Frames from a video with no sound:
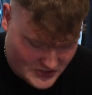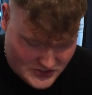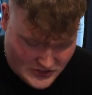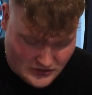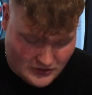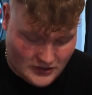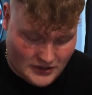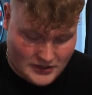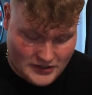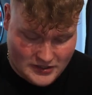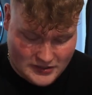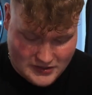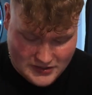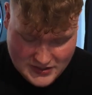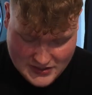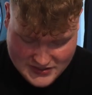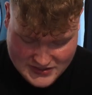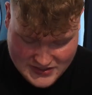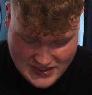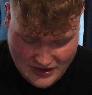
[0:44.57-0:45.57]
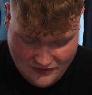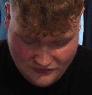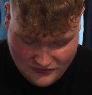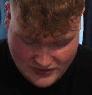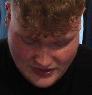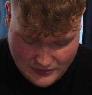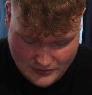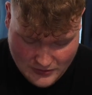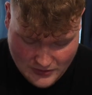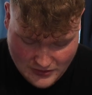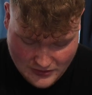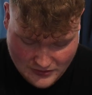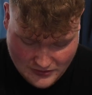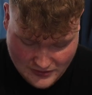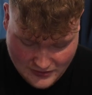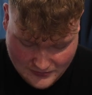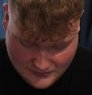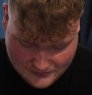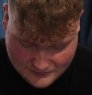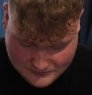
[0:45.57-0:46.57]
inside is definitely
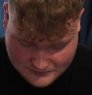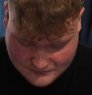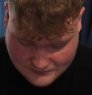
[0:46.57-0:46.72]
worth it.